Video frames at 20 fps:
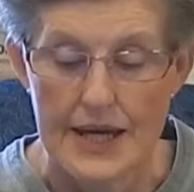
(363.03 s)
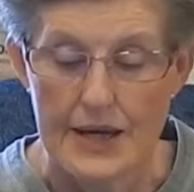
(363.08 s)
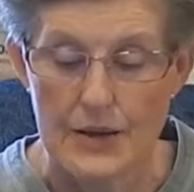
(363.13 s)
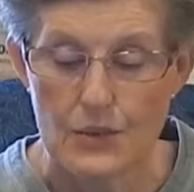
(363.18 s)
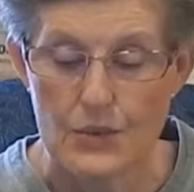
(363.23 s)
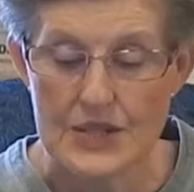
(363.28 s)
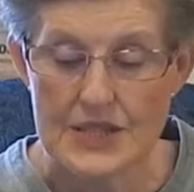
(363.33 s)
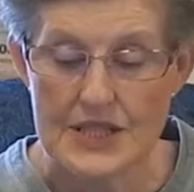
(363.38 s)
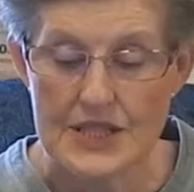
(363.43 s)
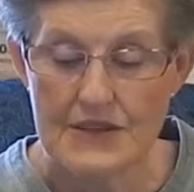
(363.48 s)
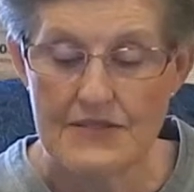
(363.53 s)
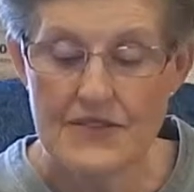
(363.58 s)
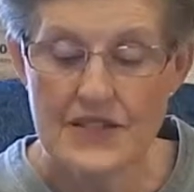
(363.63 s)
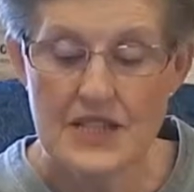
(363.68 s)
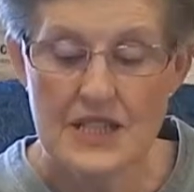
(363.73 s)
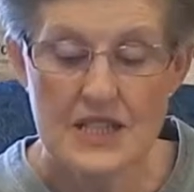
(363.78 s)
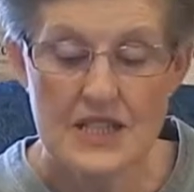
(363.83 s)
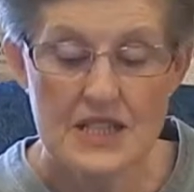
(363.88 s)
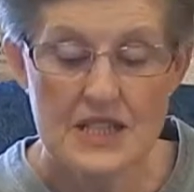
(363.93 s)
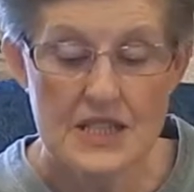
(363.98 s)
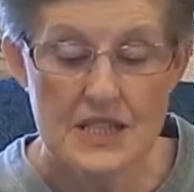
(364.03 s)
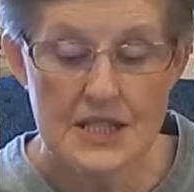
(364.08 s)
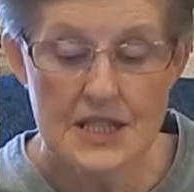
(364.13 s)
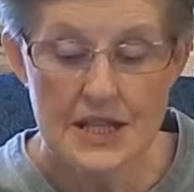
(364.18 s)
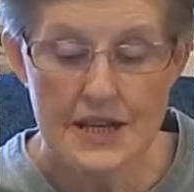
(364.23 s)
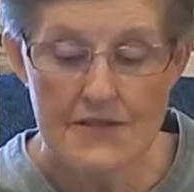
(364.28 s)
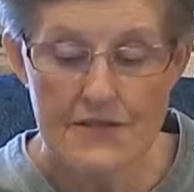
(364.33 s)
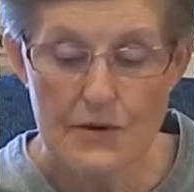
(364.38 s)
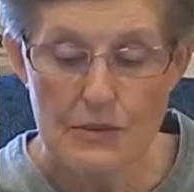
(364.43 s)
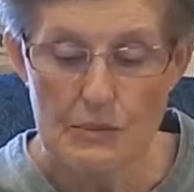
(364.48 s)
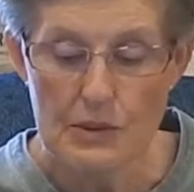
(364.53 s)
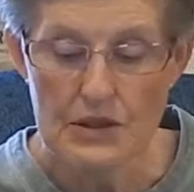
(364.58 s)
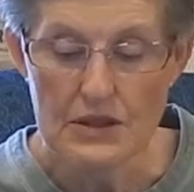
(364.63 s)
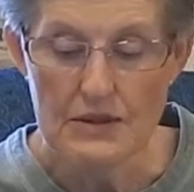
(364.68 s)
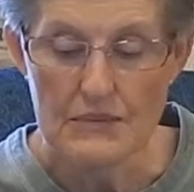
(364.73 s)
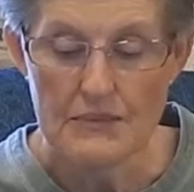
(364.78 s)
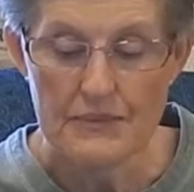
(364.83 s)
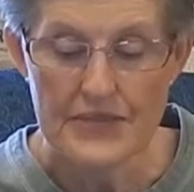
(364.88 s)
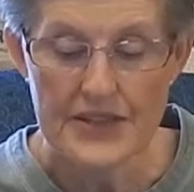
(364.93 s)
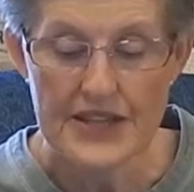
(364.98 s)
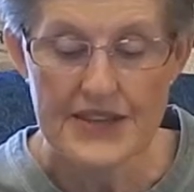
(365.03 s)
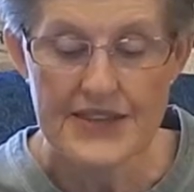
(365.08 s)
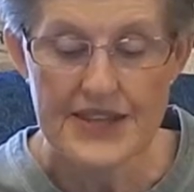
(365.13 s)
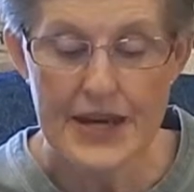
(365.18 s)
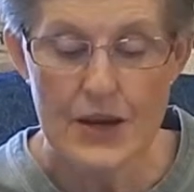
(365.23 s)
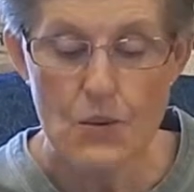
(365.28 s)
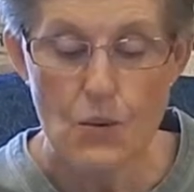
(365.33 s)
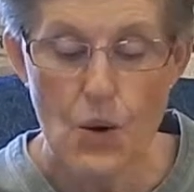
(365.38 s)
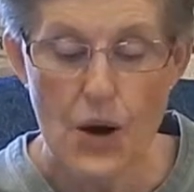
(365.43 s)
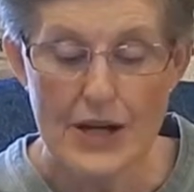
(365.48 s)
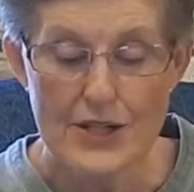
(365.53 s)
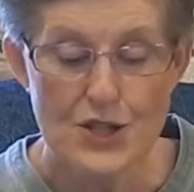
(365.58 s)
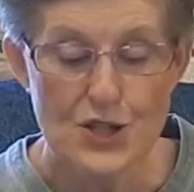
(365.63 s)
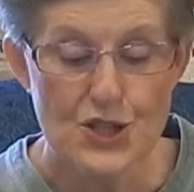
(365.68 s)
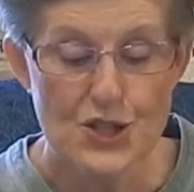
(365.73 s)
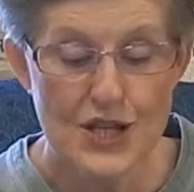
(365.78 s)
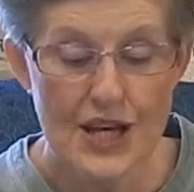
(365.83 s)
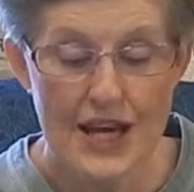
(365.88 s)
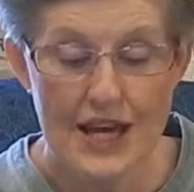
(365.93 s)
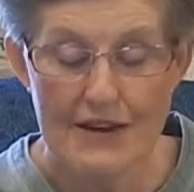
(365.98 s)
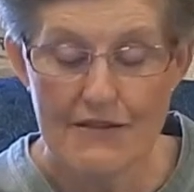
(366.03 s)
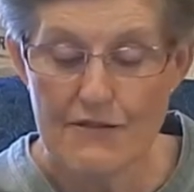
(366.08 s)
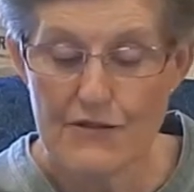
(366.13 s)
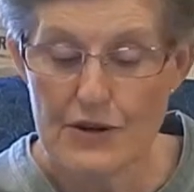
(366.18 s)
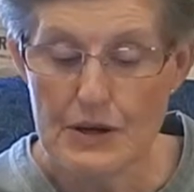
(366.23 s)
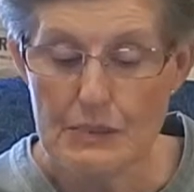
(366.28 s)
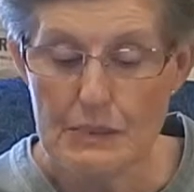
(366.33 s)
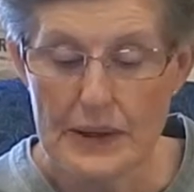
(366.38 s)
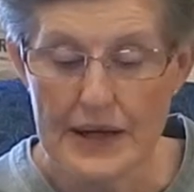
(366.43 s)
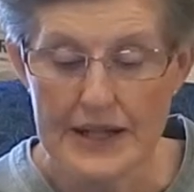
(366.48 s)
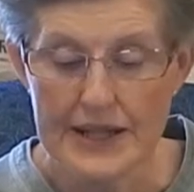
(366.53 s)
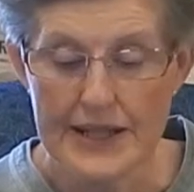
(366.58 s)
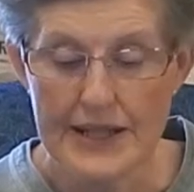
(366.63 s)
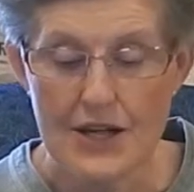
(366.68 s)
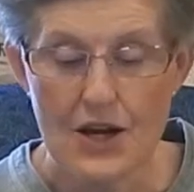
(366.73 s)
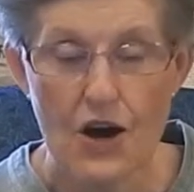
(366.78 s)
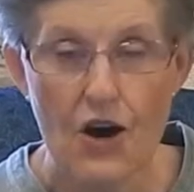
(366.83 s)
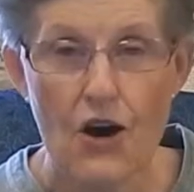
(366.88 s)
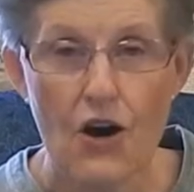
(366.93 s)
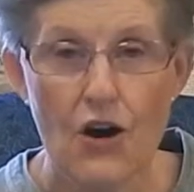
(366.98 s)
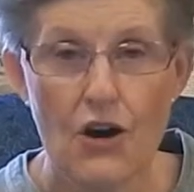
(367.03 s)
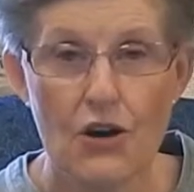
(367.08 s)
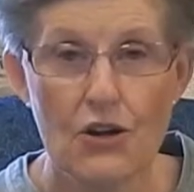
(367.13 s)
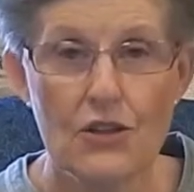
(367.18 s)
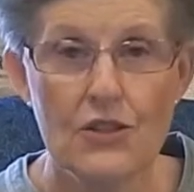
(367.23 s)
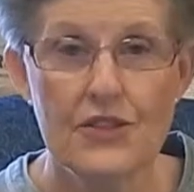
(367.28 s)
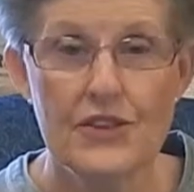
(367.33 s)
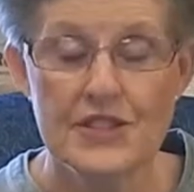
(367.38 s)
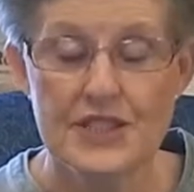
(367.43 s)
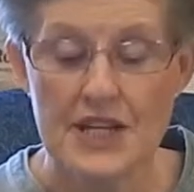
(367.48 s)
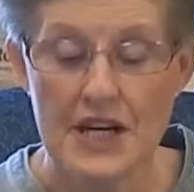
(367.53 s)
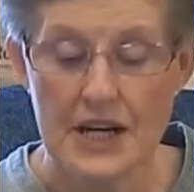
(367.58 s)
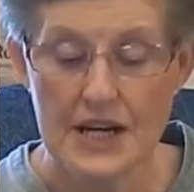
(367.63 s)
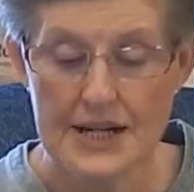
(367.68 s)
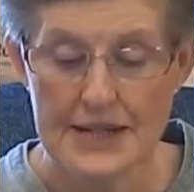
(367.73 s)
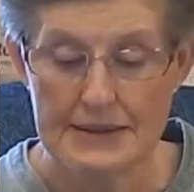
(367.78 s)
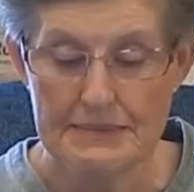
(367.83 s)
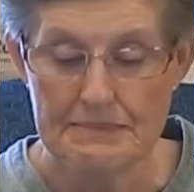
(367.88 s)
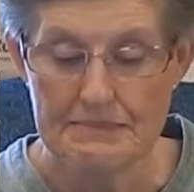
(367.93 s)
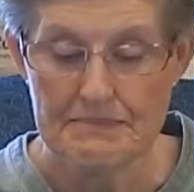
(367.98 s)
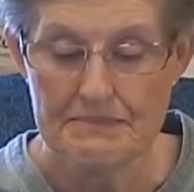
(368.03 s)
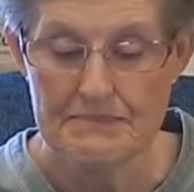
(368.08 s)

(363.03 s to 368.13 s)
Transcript: It was even conceivable that they watched everybody all the time.